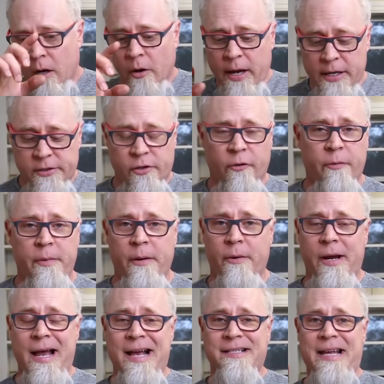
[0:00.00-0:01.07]
okay, so
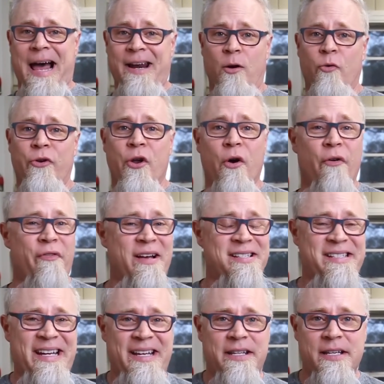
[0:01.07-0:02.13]
remember guys, I don't know if I
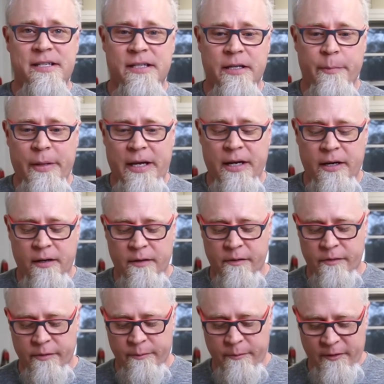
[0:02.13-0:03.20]
said this in the beginning
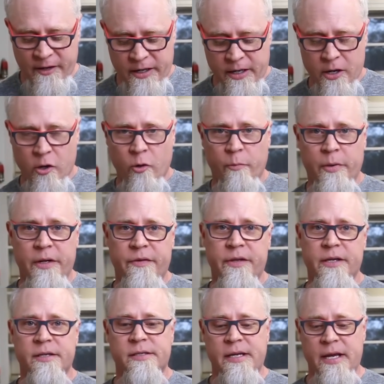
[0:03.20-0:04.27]
of the video, but
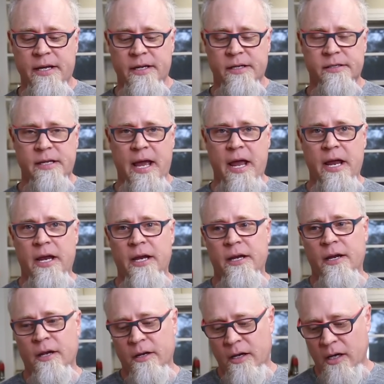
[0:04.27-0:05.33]
this is
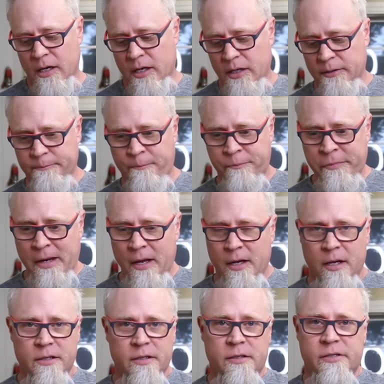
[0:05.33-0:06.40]
a uh,
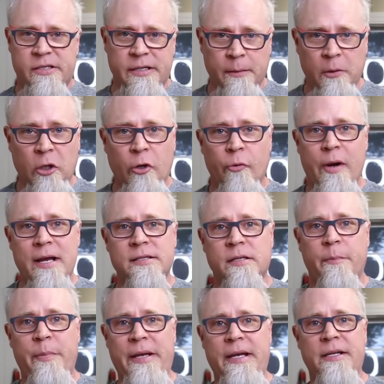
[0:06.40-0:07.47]
similar
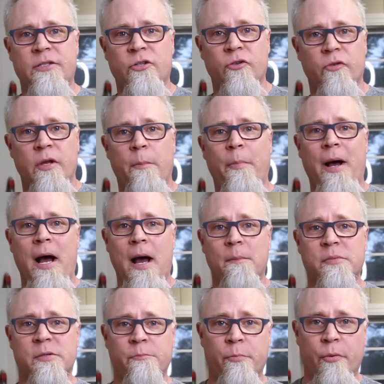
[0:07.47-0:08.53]
recipe to the
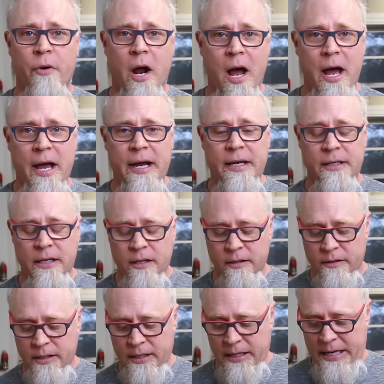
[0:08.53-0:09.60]
Pops Brine
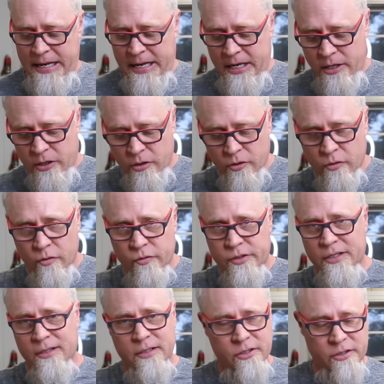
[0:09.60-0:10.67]
that he
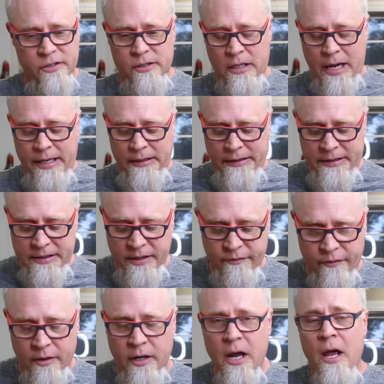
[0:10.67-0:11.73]
used. It's slightly
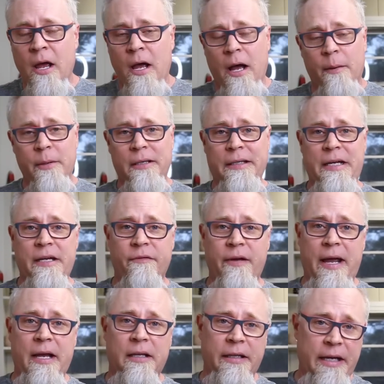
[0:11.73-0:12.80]
different. I'm going to leave
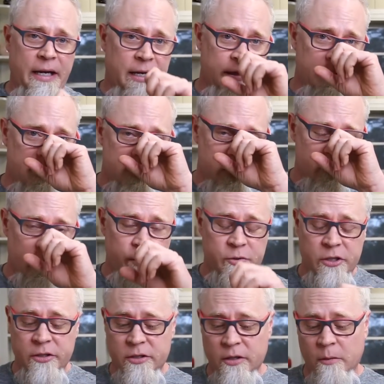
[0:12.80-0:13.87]
a link in the
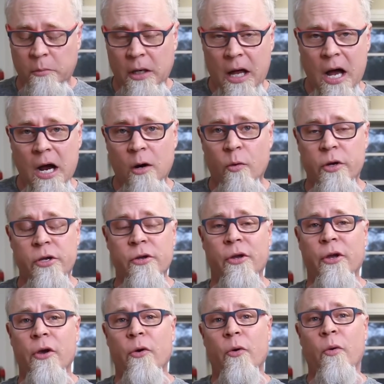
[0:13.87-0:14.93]
description to the blog where you
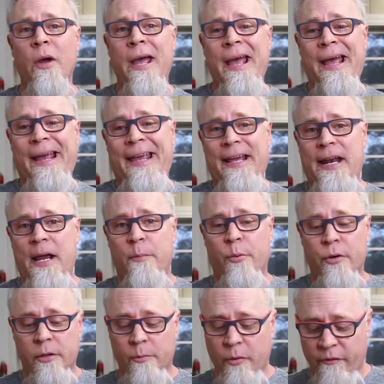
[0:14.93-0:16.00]
can go get a
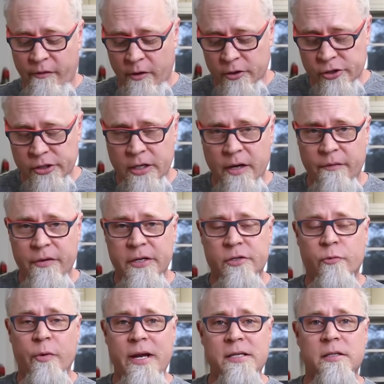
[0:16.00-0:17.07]
printable version of
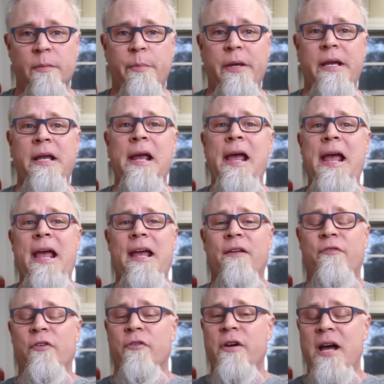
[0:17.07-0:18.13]
this recipe.
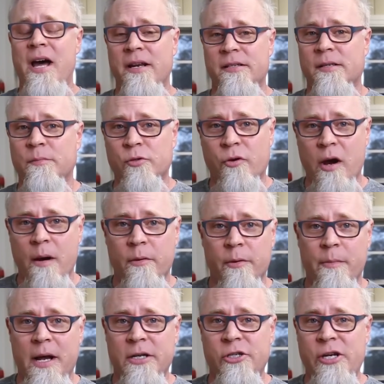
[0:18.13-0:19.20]
If you're not a subscriber to
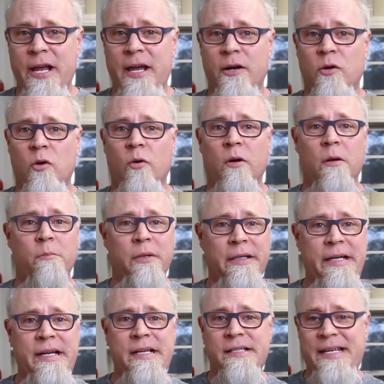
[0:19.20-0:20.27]
my channel,
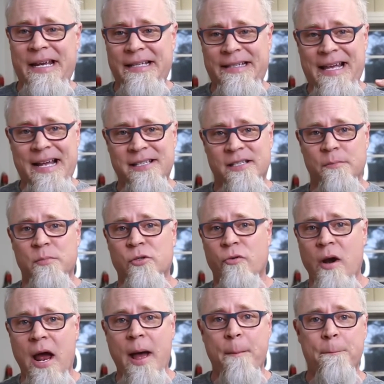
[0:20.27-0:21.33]
please hit that
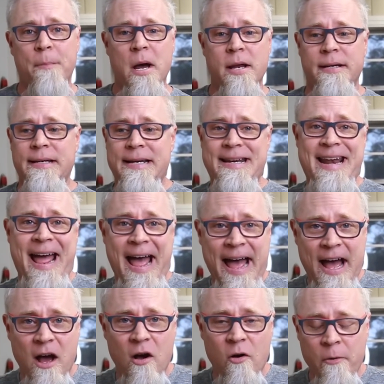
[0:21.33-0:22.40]
subscribe button
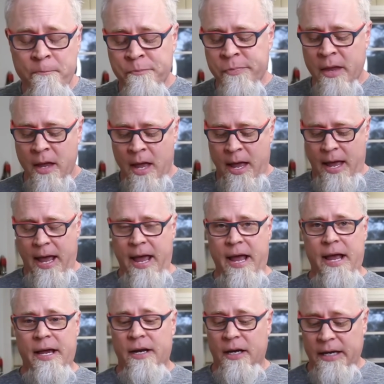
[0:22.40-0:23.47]
now.
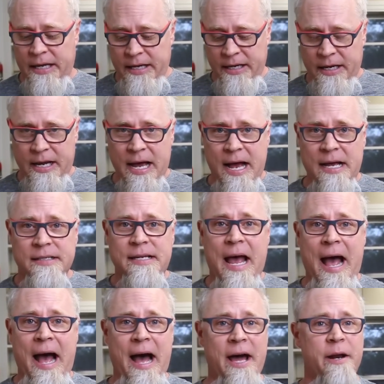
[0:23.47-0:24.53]
And again, guys,
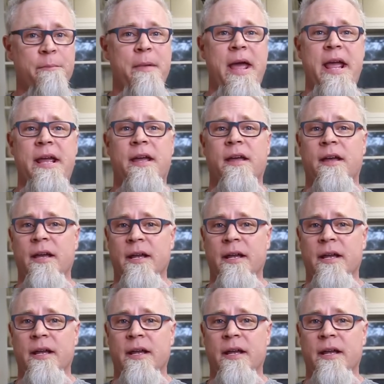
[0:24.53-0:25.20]
how to make